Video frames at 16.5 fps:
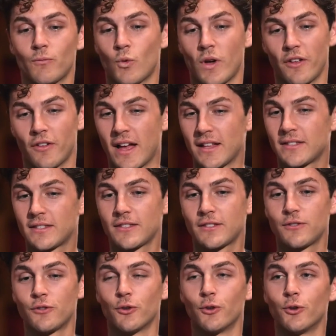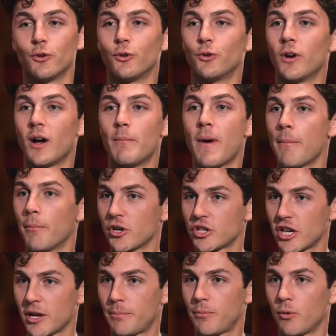whether that's through a
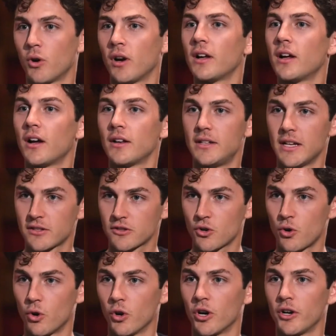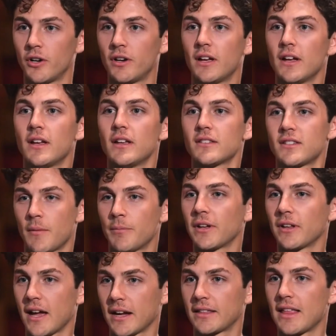membership or a Discord,
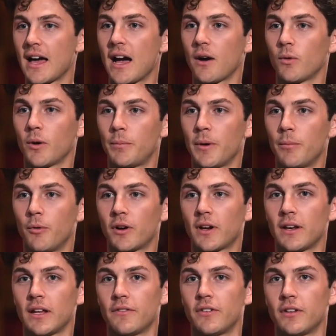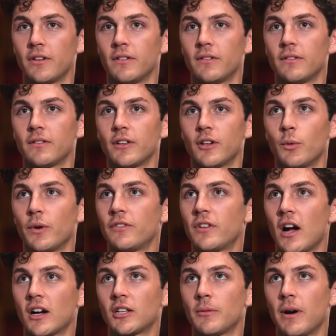something like that, where people can even, we've
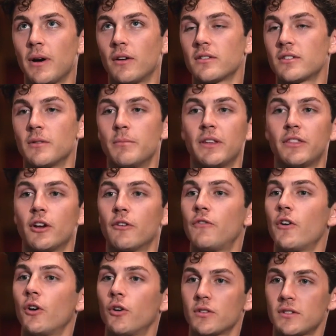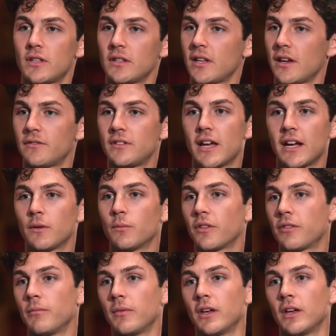talked about, submit their photos that they've taken
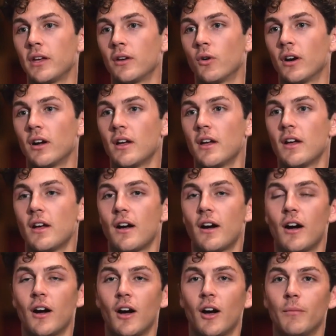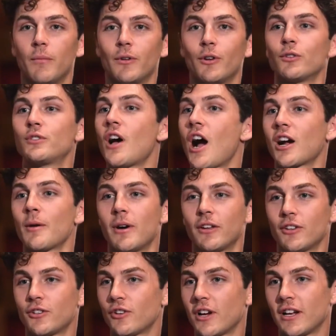with me, or, talk
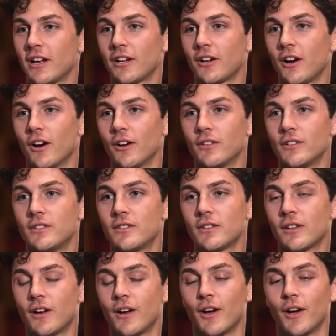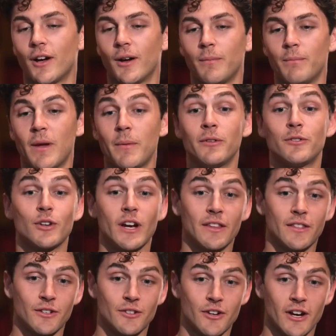about the trading cards, maybe
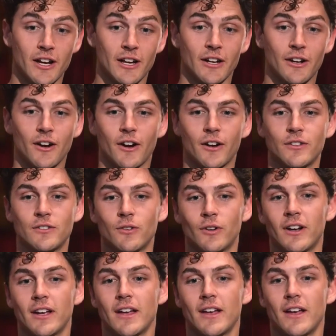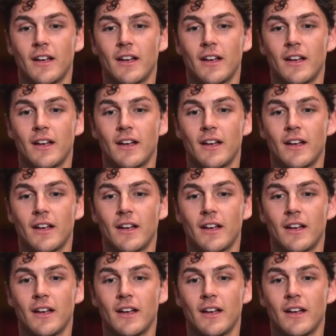trade the trading cards, or,